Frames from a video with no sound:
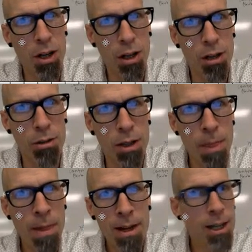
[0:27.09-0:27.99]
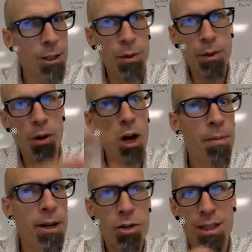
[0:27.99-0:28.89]
close because we were all
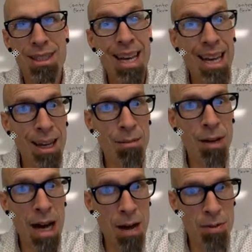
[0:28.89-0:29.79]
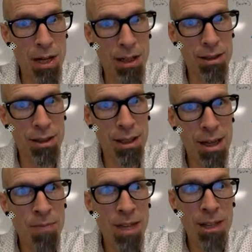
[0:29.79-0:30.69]
measuring the same objects.
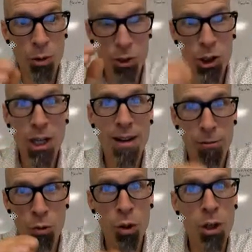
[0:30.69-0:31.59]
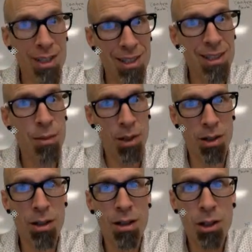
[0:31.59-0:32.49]
And so we should have really
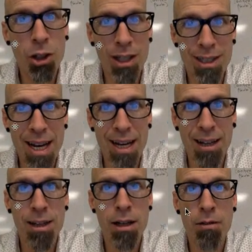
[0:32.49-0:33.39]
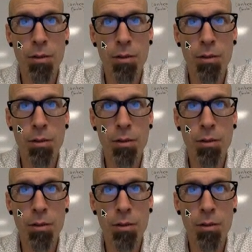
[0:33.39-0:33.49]
similar looking data from